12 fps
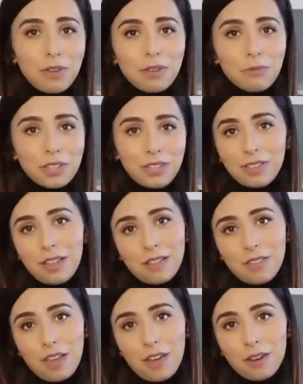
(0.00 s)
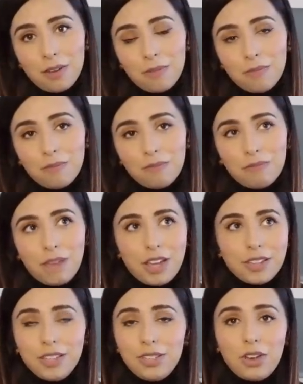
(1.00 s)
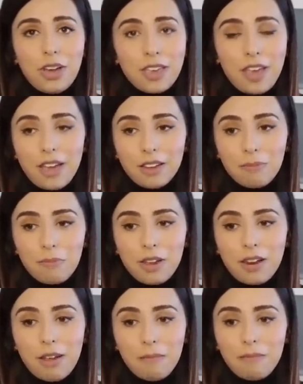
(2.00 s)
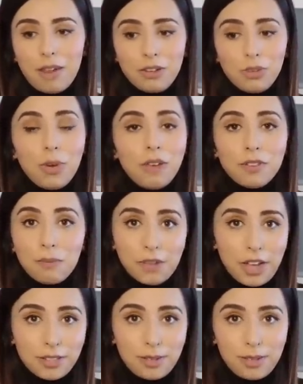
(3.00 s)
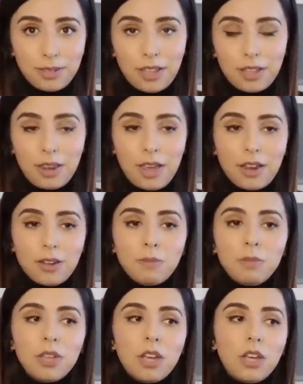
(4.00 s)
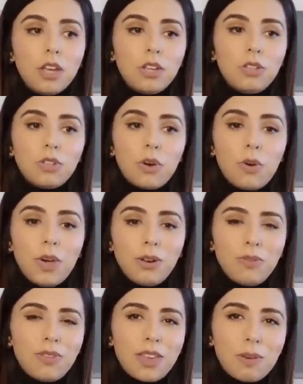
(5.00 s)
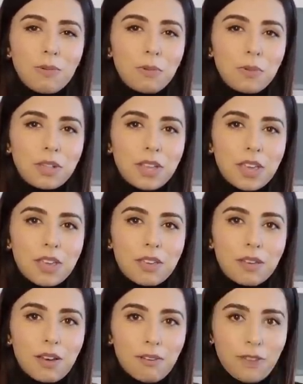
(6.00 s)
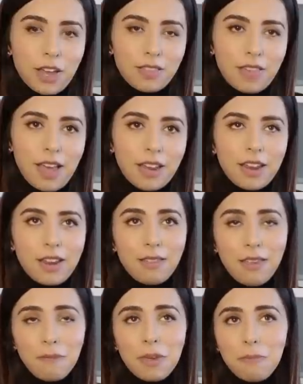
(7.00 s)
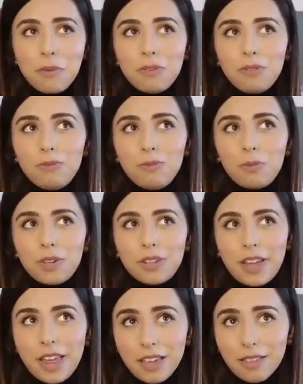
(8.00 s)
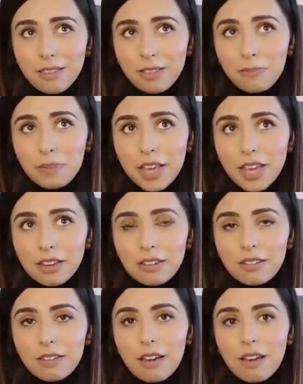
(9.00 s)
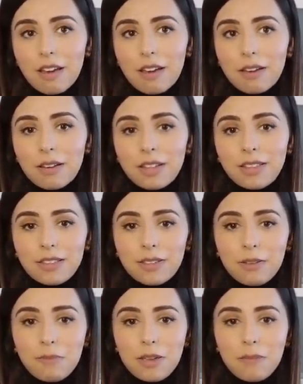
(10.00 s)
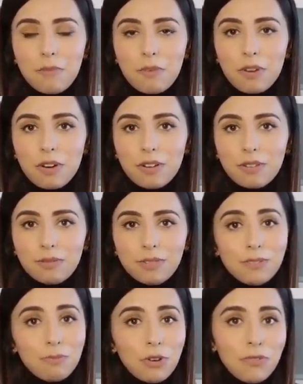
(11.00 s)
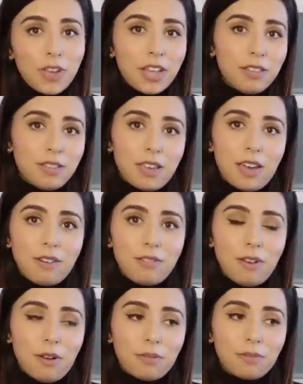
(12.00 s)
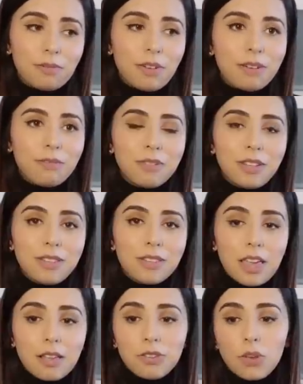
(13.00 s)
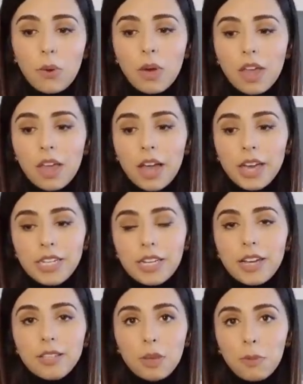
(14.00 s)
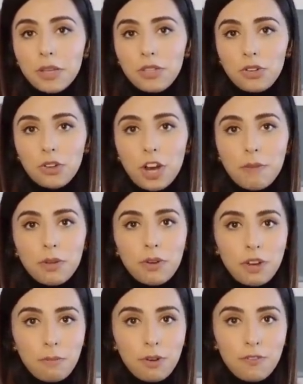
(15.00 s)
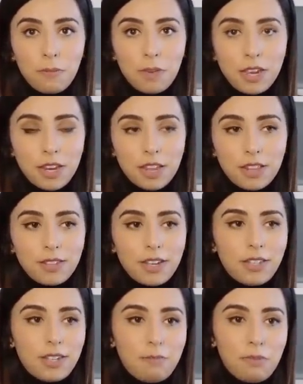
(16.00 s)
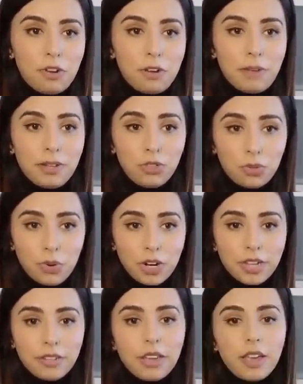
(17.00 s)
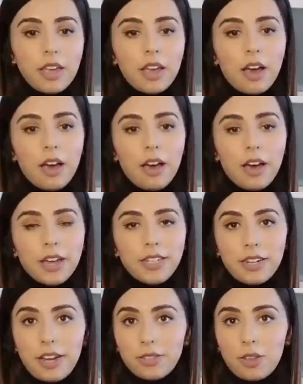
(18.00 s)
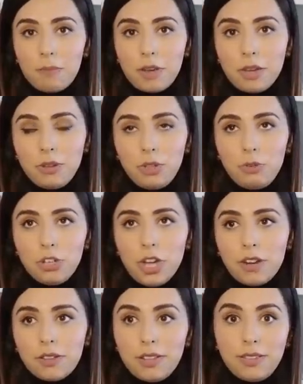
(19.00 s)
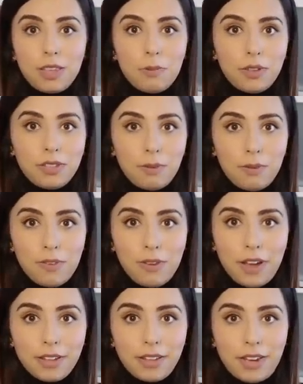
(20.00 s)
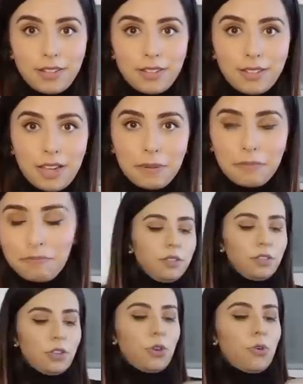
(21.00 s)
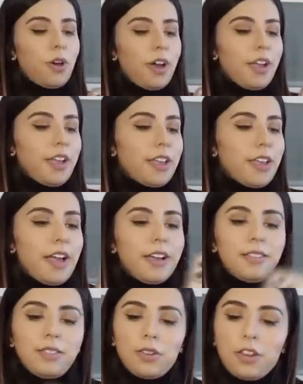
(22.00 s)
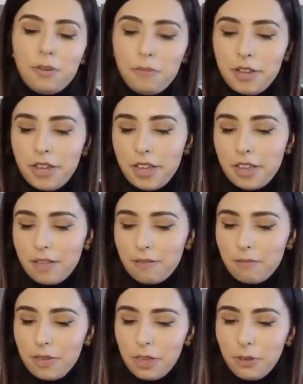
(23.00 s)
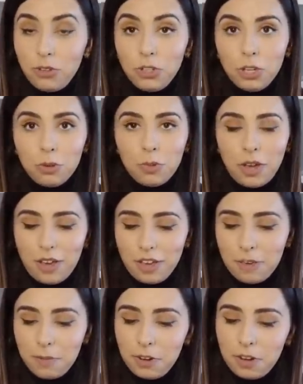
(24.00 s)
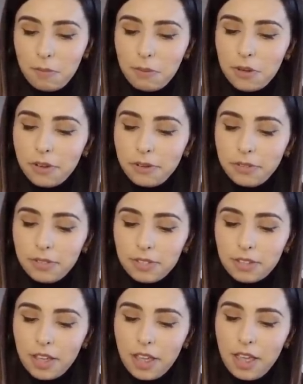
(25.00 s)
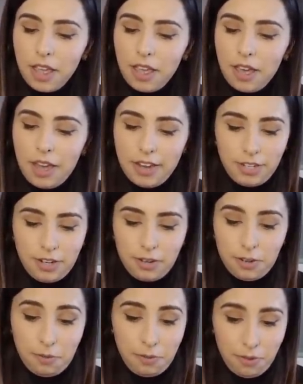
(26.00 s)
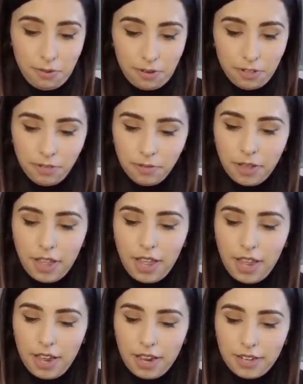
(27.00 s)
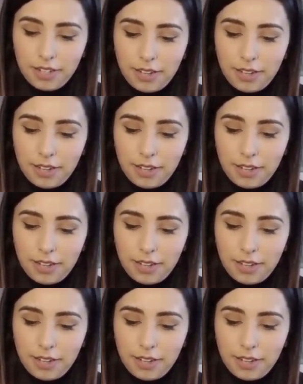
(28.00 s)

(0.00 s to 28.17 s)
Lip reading: not really selling the item, at least not yet, but I don't have any plans to sell any items. So I don't think it will really affect that. And I think people will like this plate. It's a little bit more, it's more fancy, I don't know. Let's see. So I did ask on my Instagram, there were a number of opinions I did put in my stories. I did ask on my YouTube channel, let's see what some of you guys had to say. So I asked on my YouTube community posts, I did a little poll, and